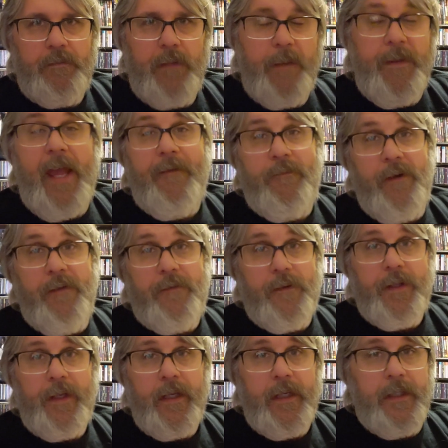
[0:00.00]
I'm halfway for
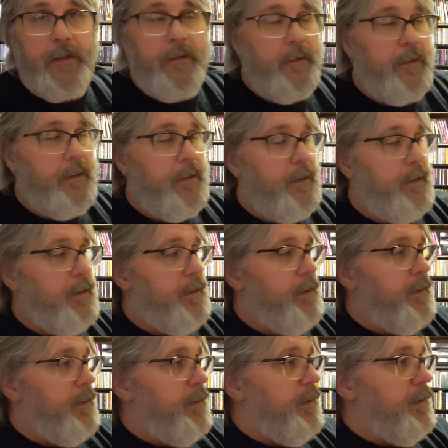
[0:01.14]
tonight.
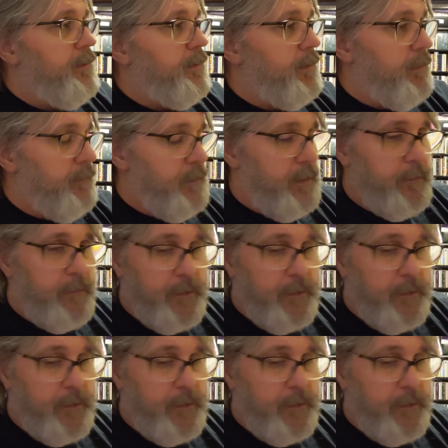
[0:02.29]
Still have another